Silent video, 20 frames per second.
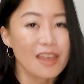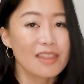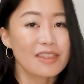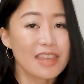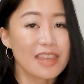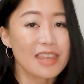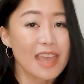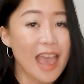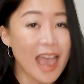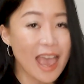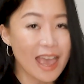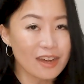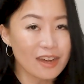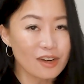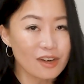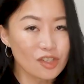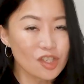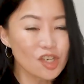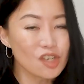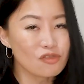The
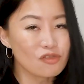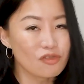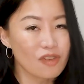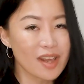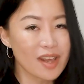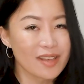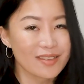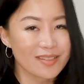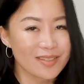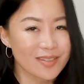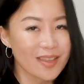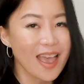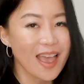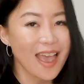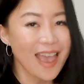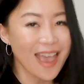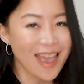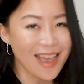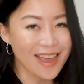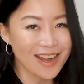energy drains
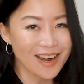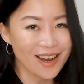add